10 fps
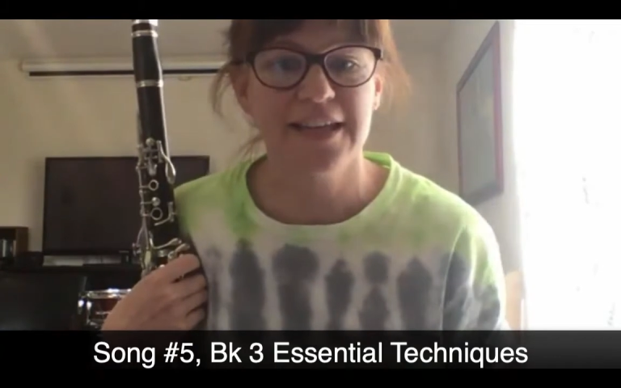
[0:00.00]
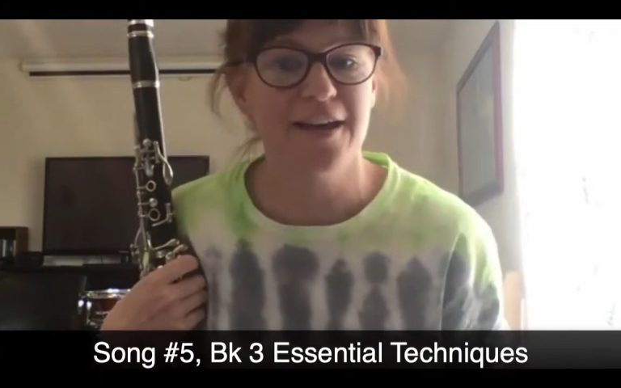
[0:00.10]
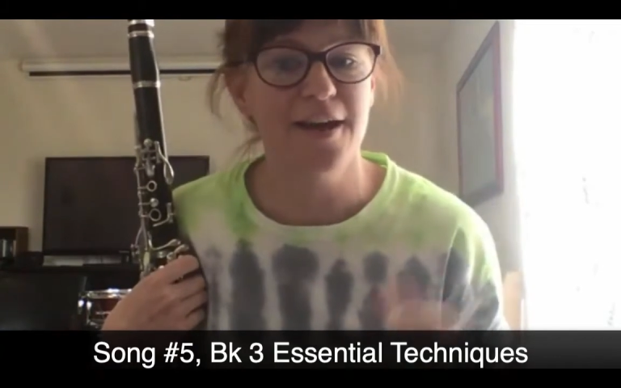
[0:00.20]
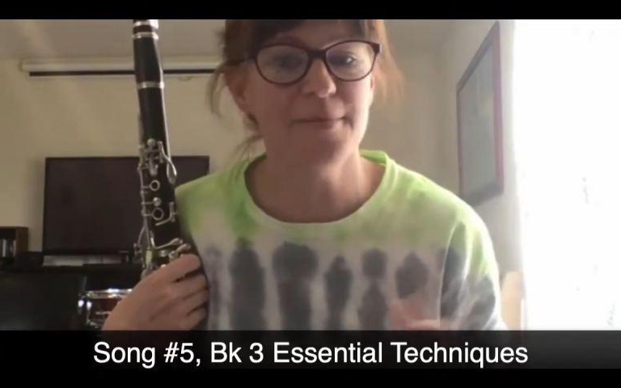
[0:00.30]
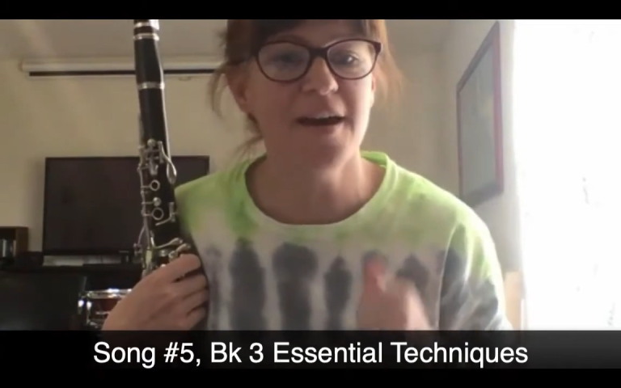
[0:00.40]

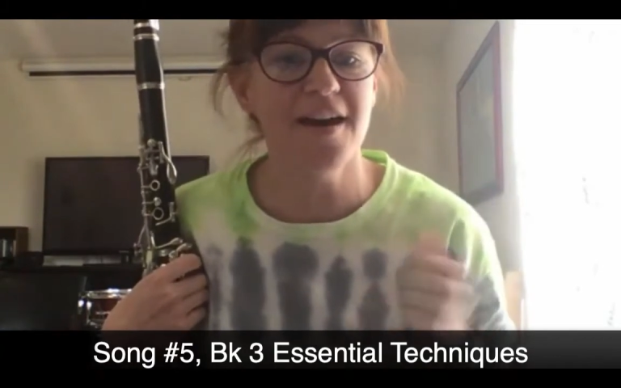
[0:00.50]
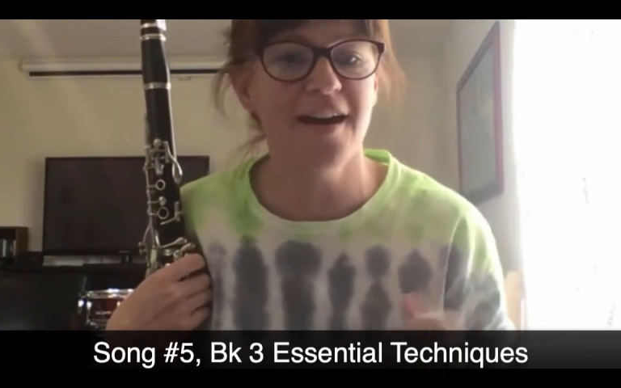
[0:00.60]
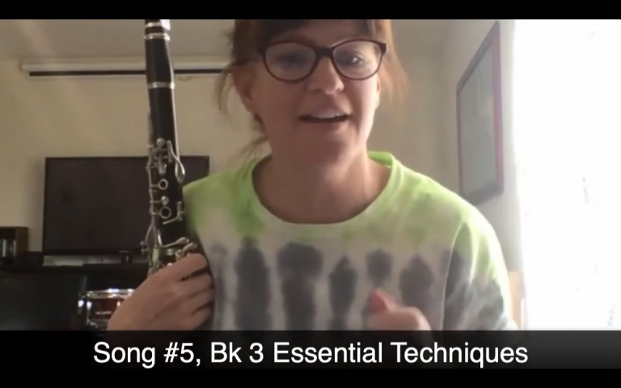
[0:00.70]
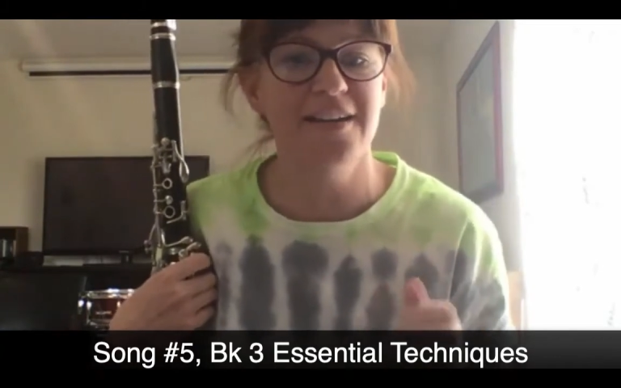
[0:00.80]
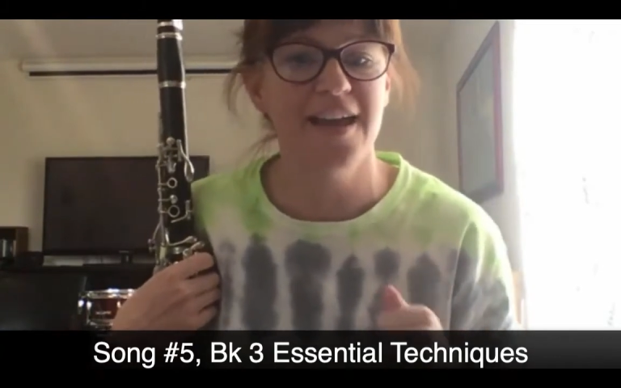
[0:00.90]
Come
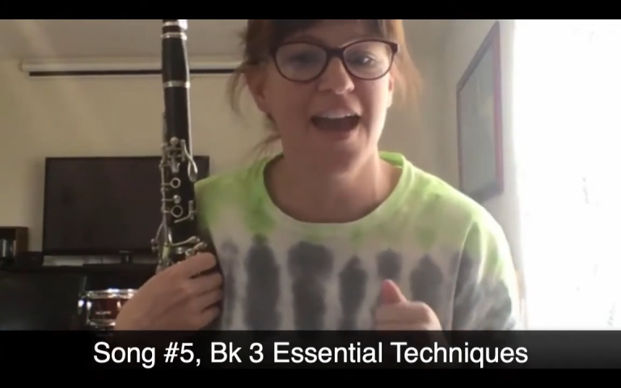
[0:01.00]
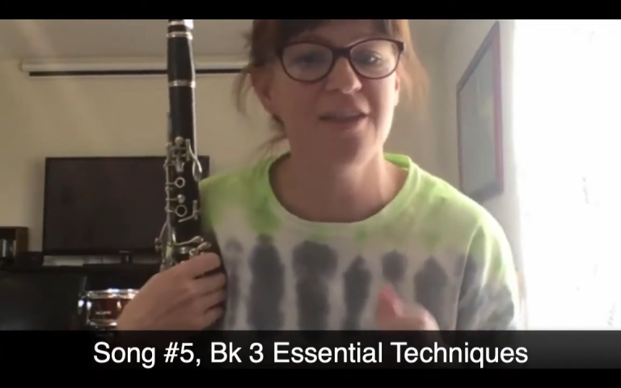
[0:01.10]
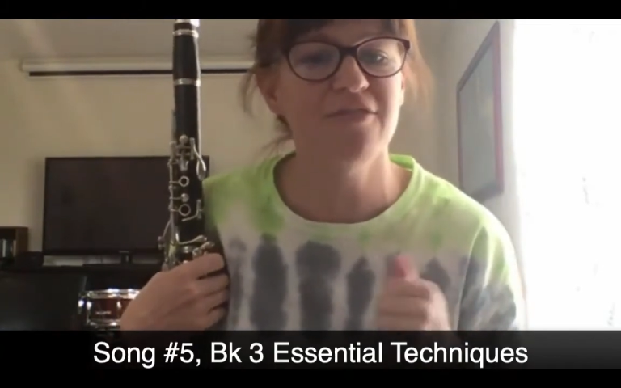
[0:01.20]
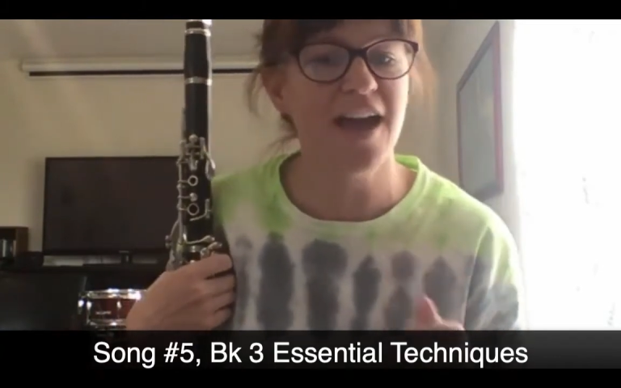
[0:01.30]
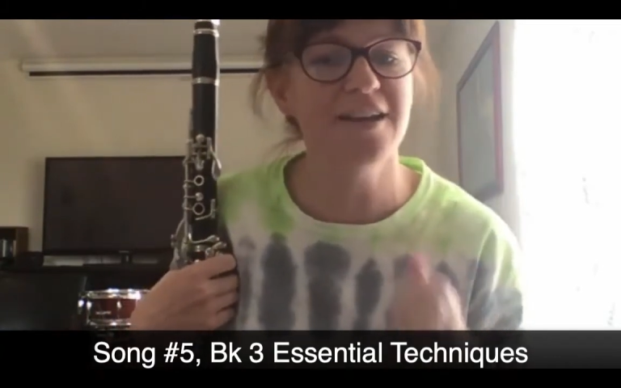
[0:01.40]
on.
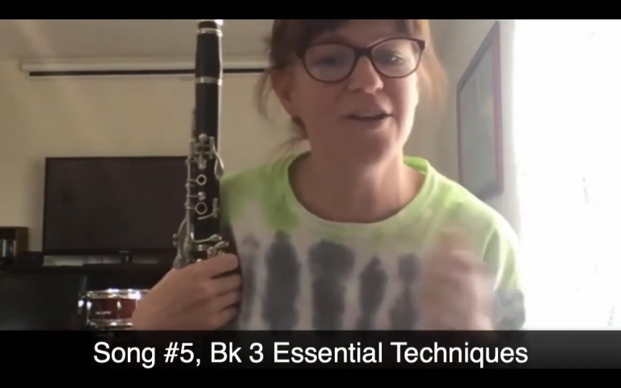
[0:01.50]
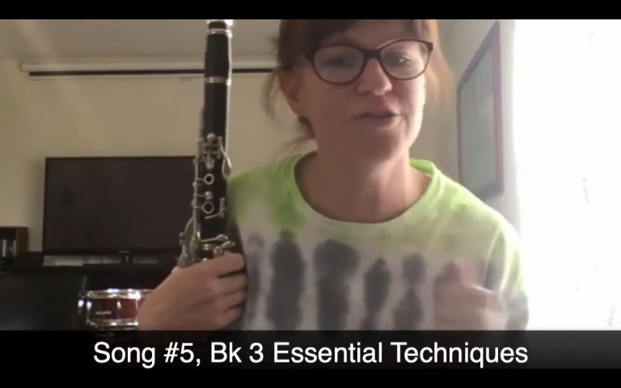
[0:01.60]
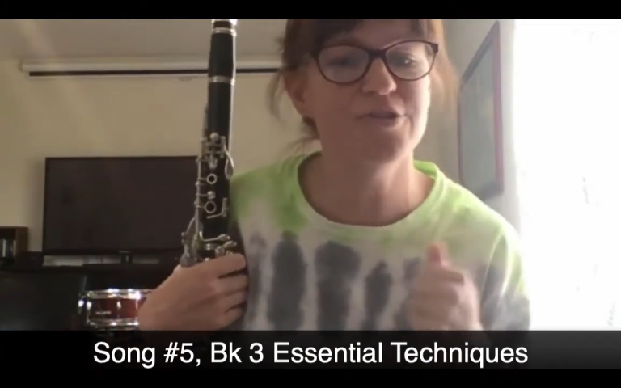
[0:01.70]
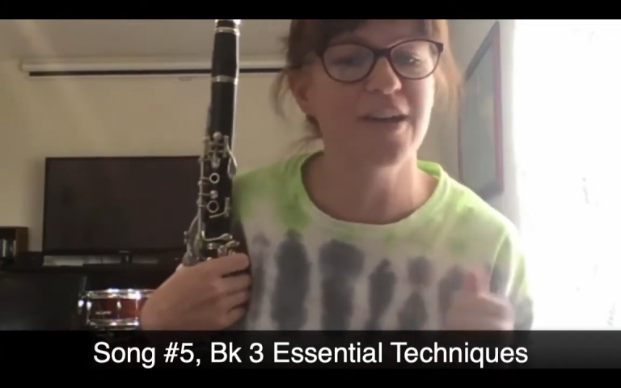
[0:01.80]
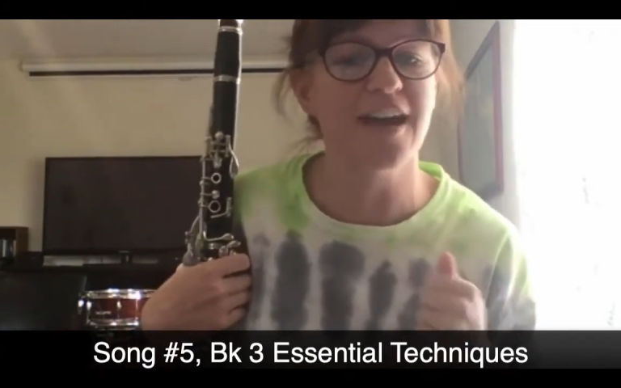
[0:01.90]
Ava, I know
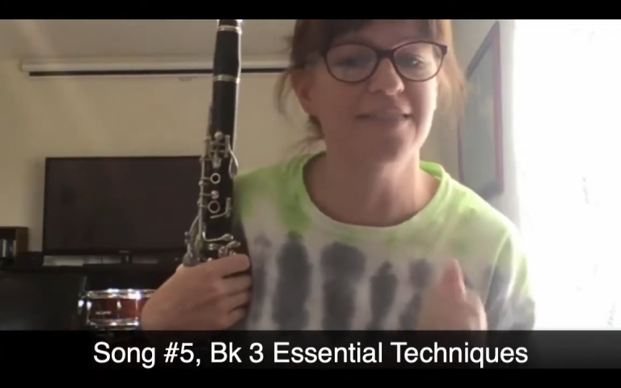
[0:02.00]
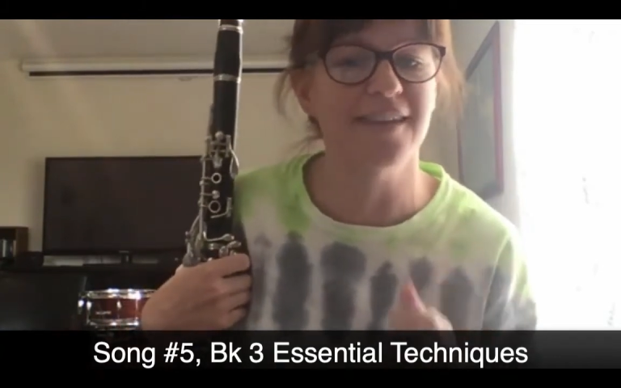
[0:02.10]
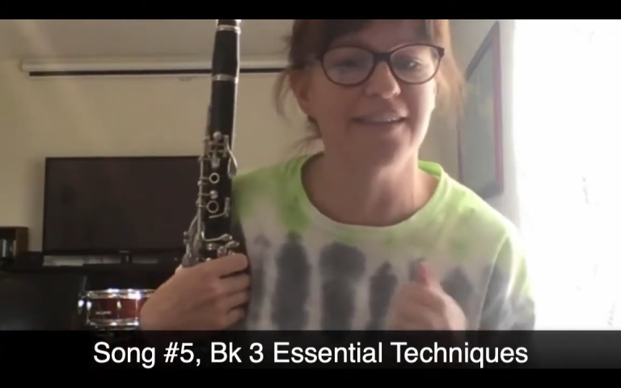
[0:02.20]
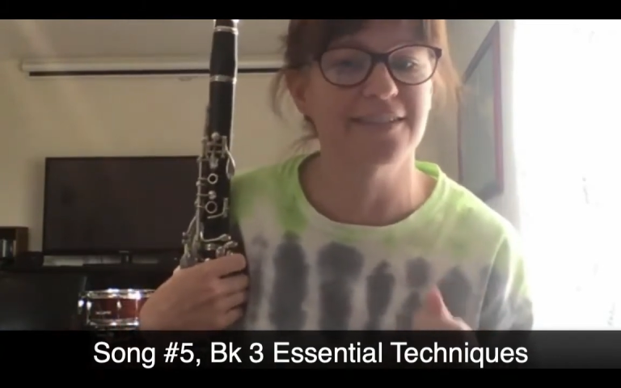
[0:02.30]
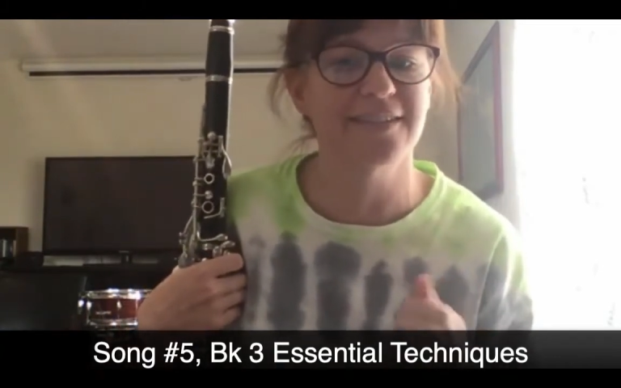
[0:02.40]
you got this.